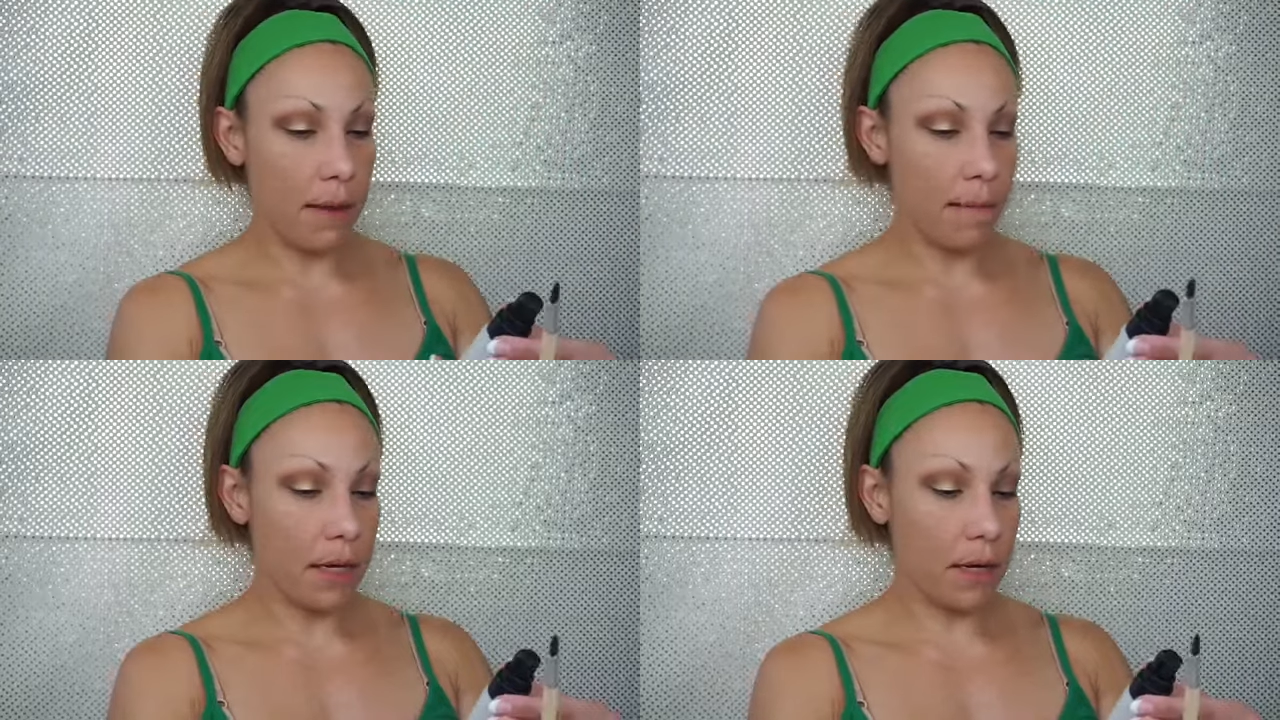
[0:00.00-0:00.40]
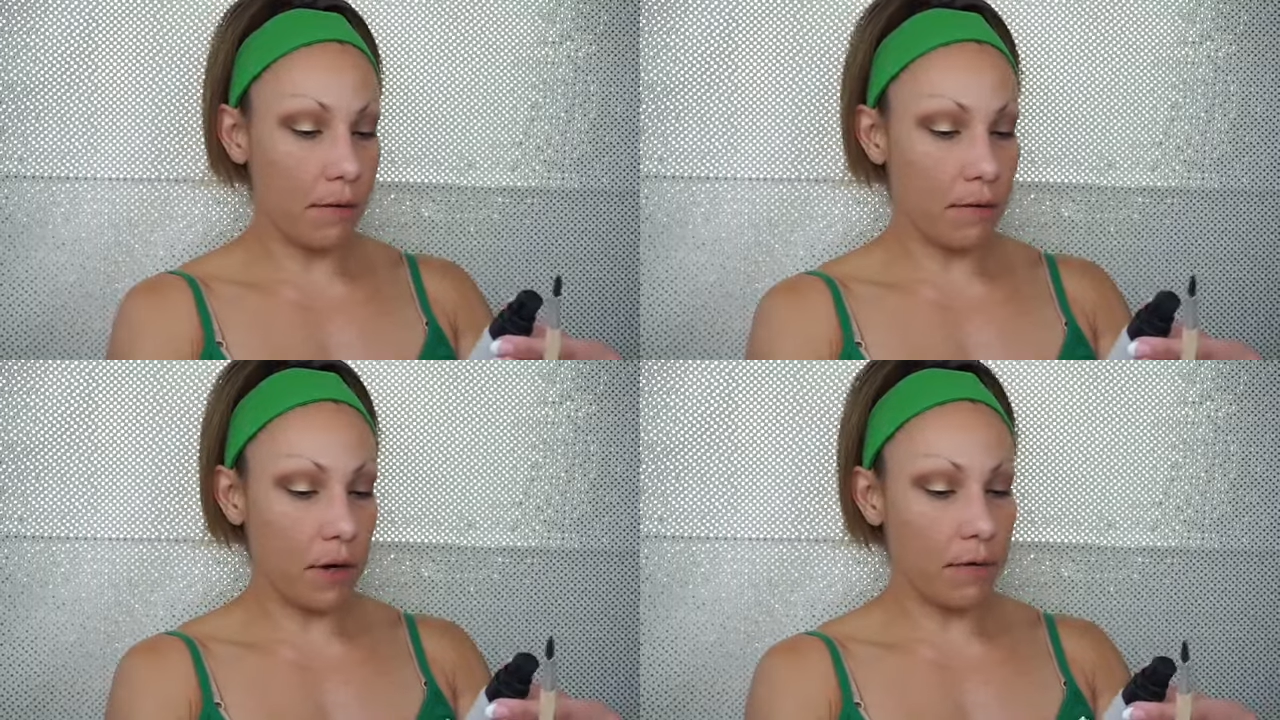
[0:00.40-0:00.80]

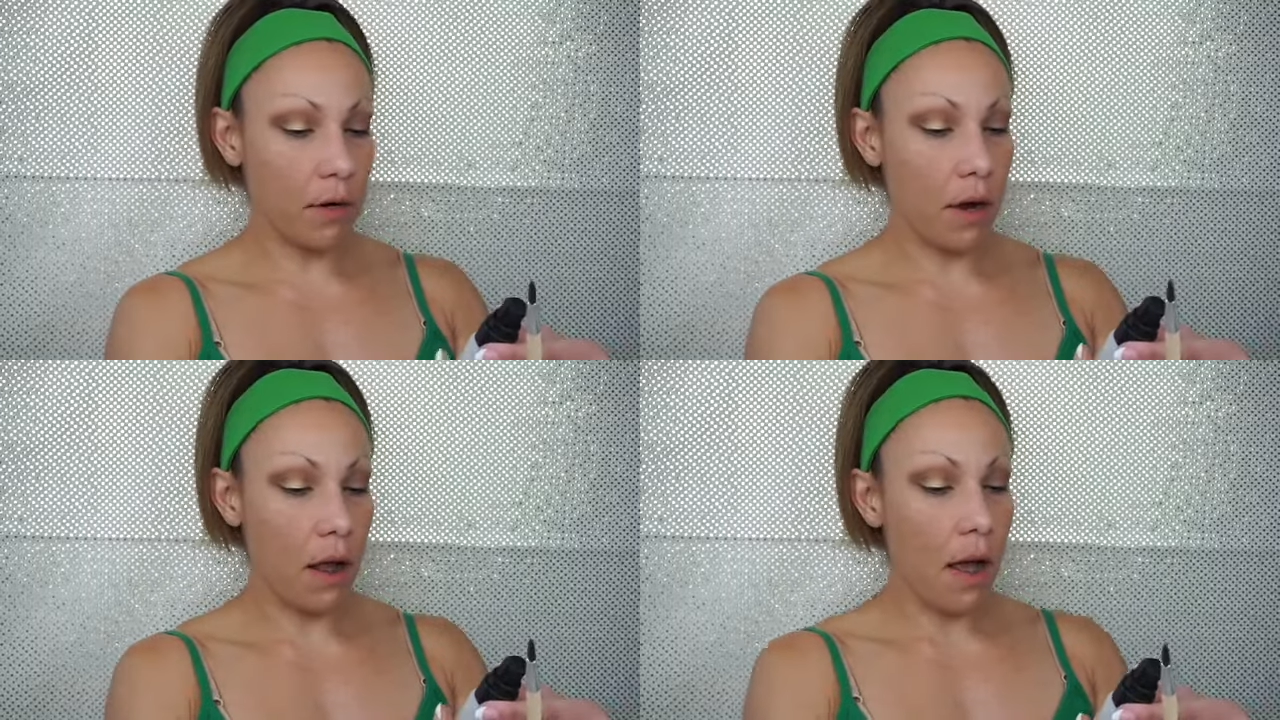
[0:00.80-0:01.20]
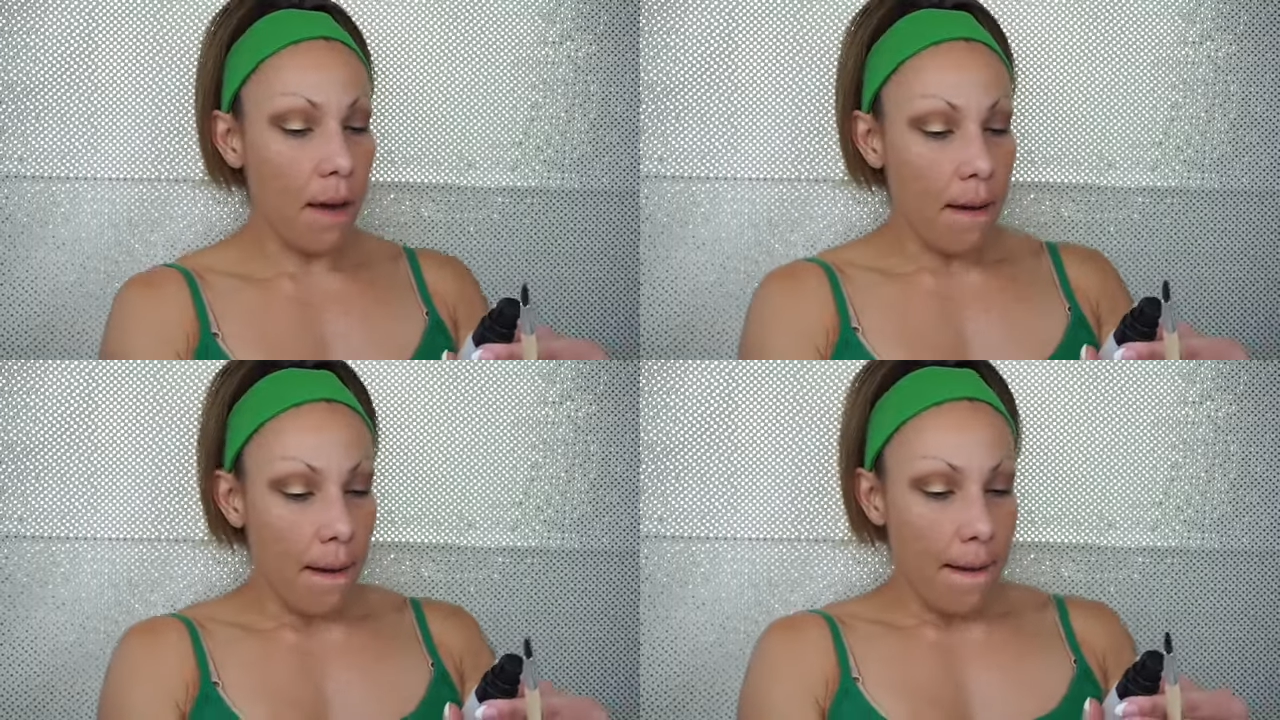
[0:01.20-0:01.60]
Makeup Forever
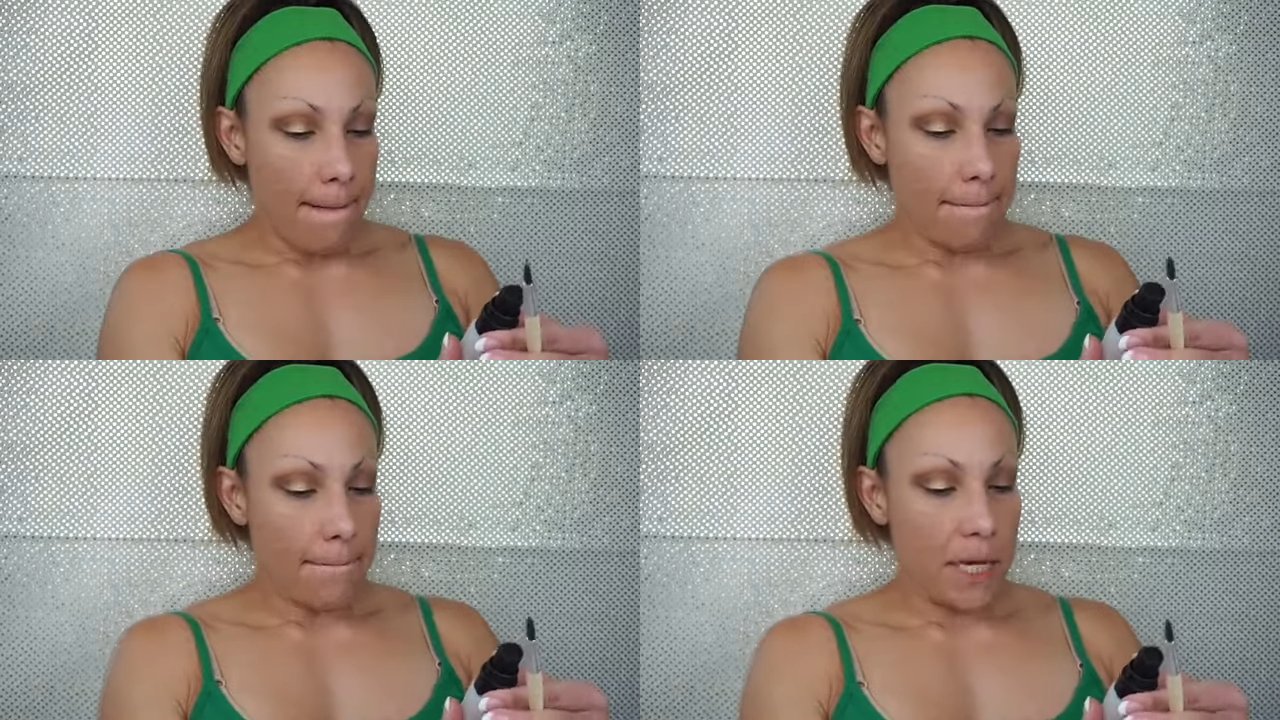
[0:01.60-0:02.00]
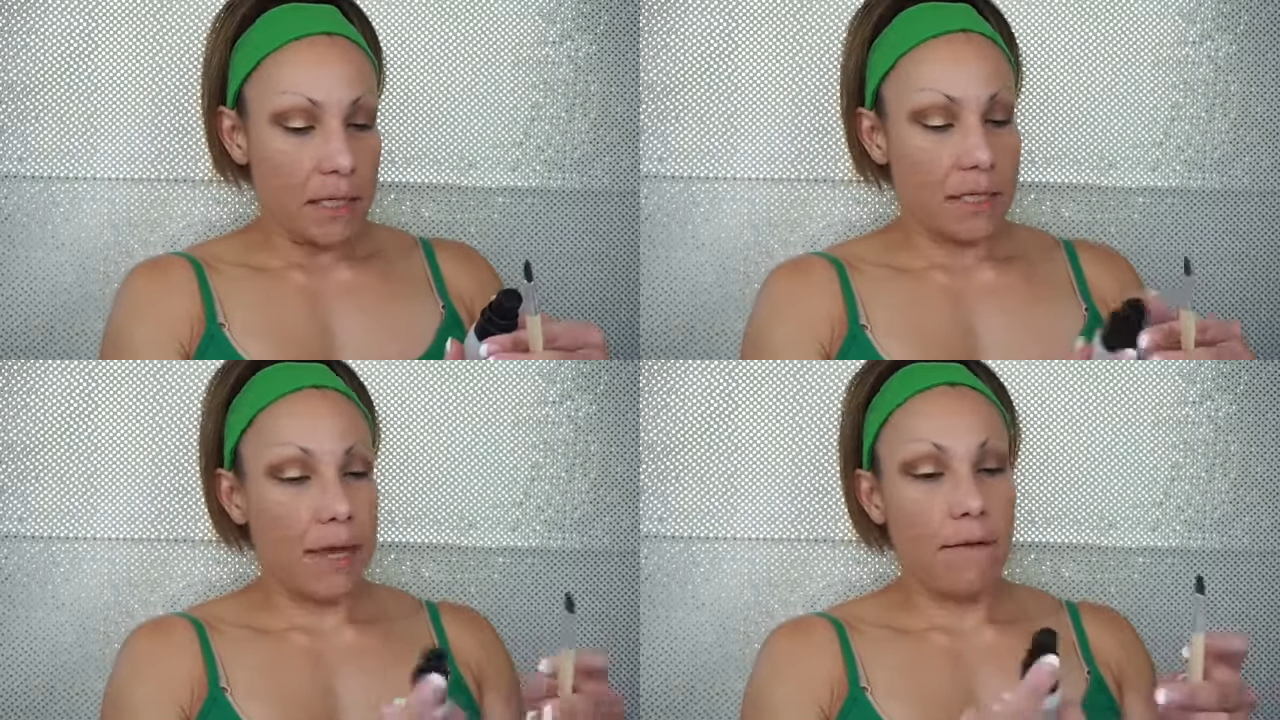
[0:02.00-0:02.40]

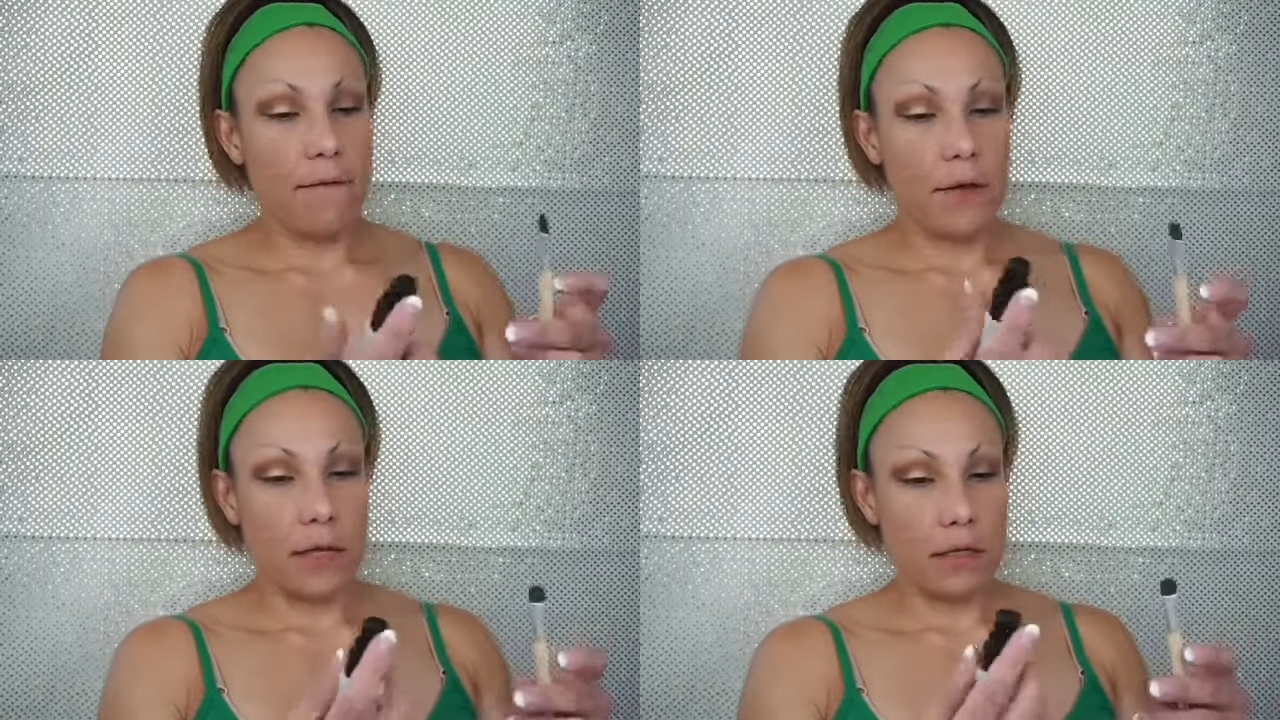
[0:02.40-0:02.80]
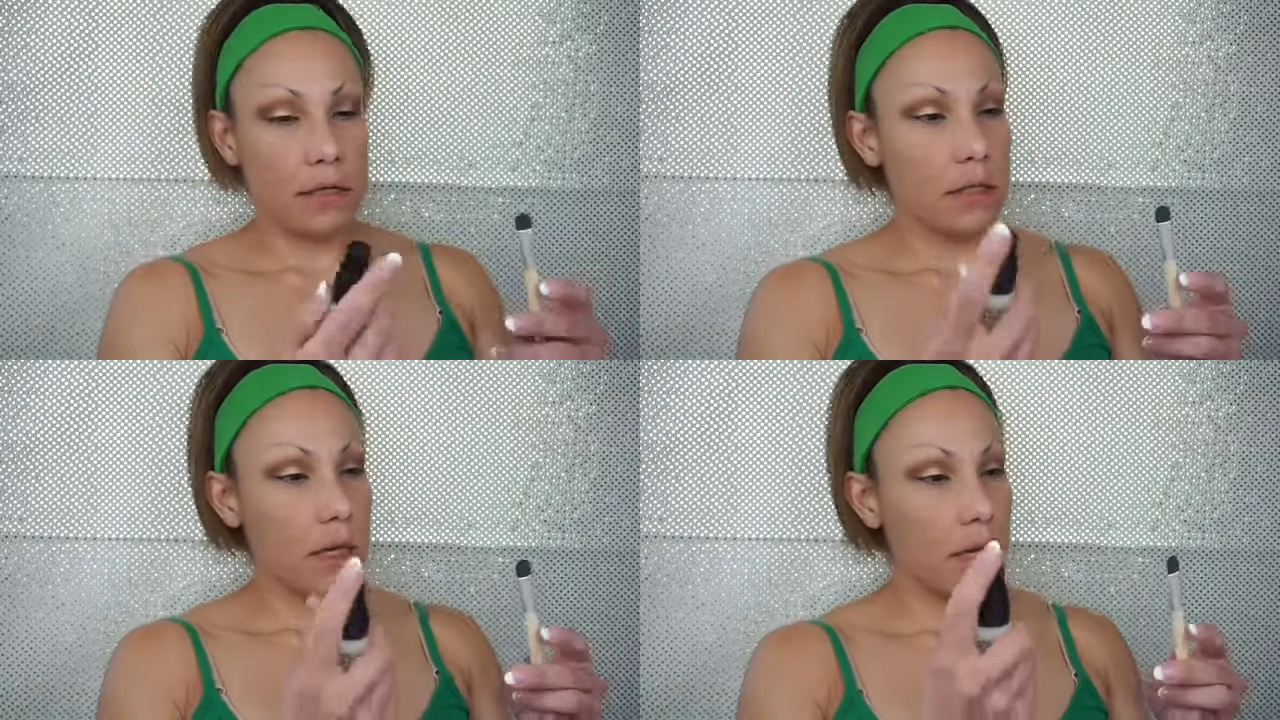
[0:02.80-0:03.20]
Mist and
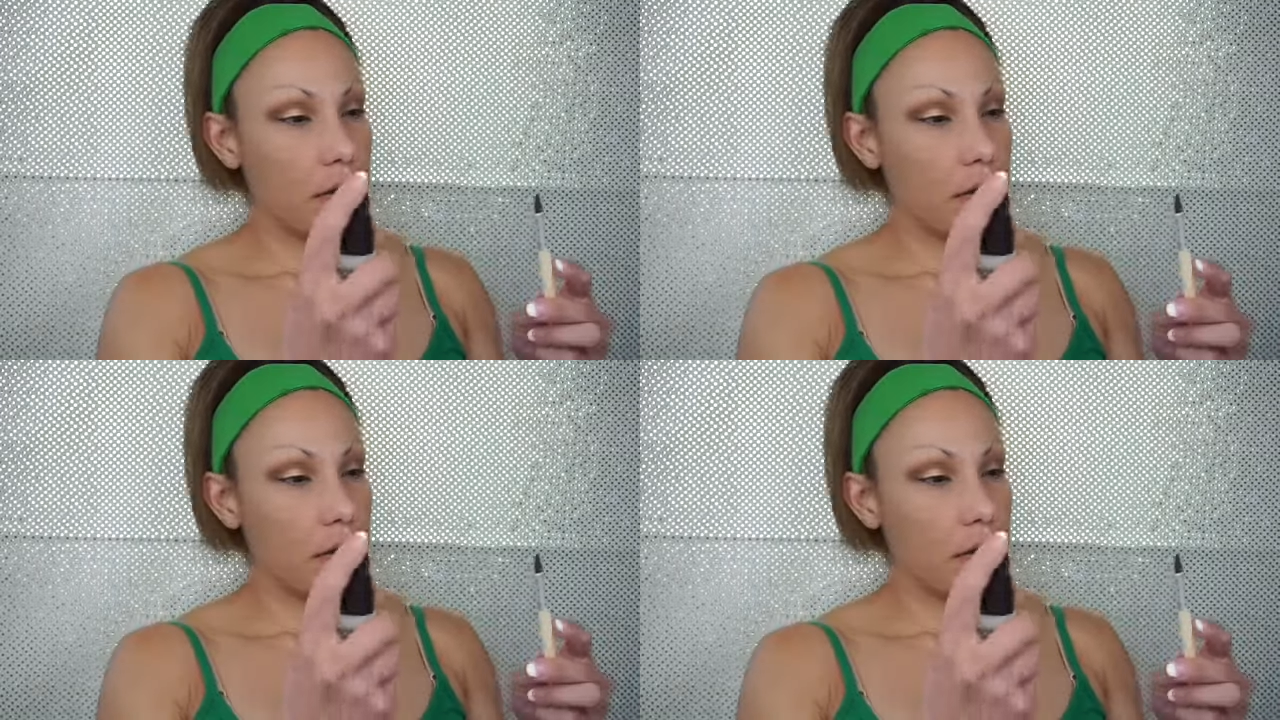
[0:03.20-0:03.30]
Fix.